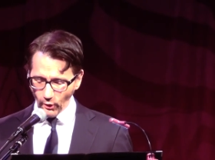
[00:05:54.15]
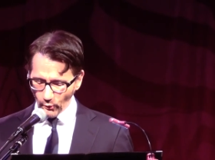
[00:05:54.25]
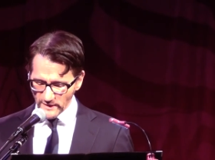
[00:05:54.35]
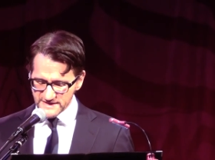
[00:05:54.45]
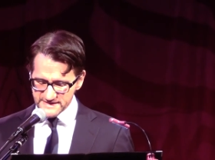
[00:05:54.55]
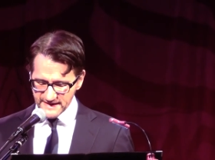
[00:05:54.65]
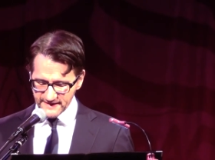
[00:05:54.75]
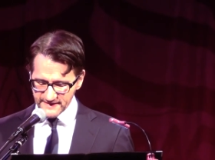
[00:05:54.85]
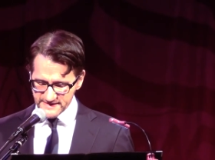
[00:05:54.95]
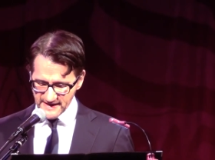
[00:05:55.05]
always stayed
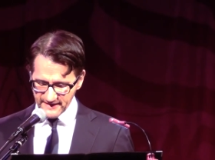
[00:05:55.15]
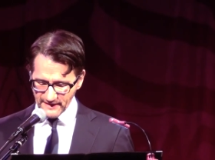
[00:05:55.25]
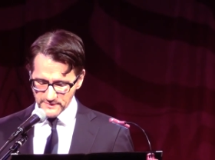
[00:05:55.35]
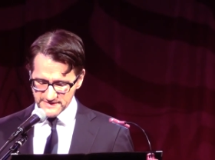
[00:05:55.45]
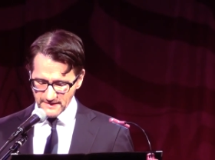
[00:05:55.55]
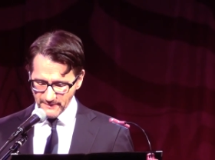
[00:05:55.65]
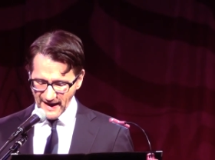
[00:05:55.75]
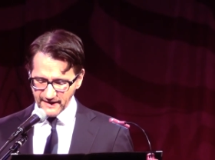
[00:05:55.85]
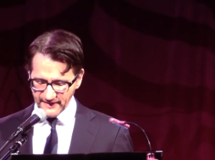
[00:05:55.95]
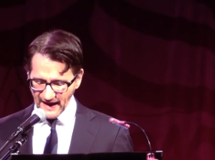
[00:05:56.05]
in the den that was in the
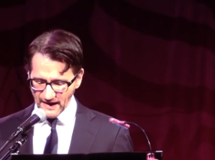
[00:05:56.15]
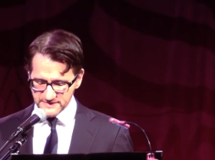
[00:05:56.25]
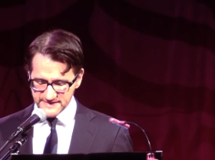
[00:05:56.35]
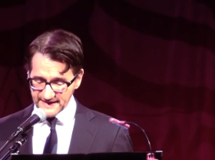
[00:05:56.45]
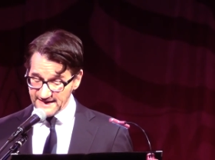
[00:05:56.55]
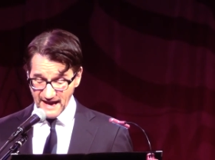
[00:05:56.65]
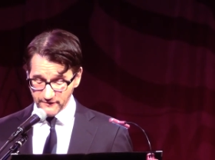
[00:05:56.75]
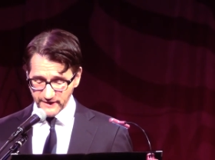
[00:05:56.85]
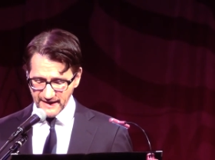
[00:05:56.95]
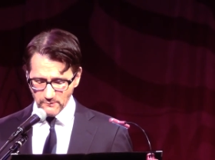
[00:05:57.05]
back of the house. They
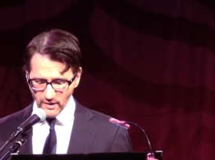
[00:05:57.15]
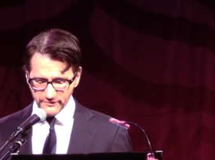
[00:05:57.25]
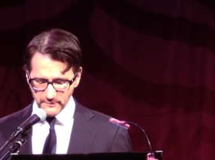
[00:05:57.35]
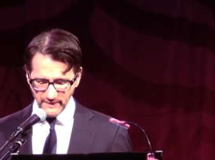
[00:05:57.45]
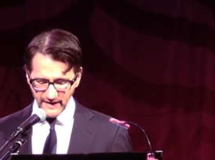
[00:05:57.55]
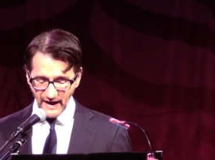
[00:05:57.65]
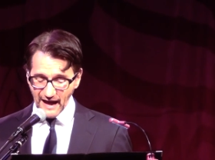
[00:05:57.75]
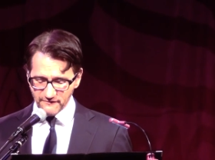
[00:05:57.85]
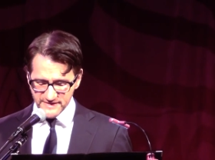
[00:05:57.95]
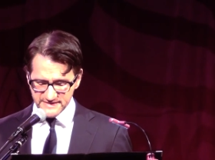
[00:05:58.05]
never came off their bed,
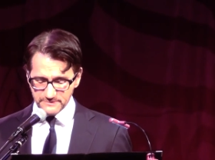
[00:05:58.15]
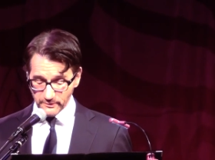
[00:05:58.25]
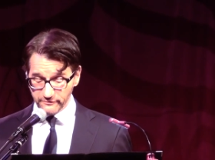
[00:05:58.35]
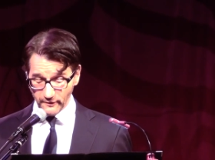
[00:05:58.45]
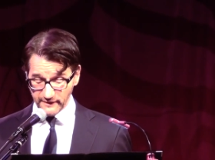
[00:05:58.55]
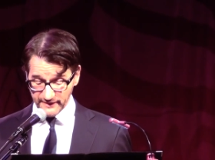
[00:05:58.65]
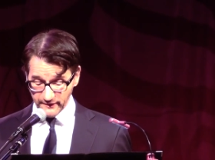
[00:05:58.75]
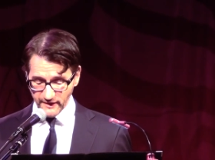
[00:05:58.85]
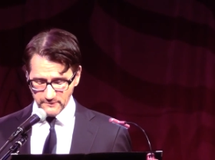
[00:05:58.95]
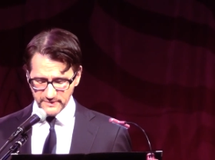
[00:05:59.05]
obviously preferring
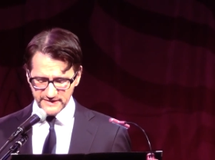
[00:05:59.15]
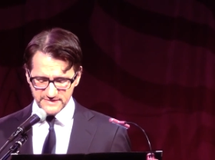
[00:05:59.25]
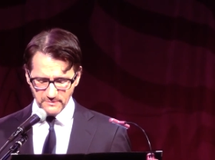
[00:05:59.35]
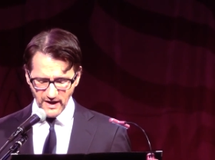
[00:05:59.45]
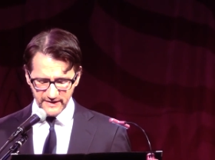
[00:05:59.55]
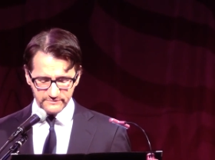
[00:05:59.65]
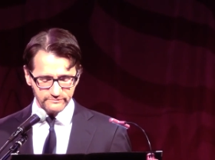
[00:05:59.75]
their company to mine.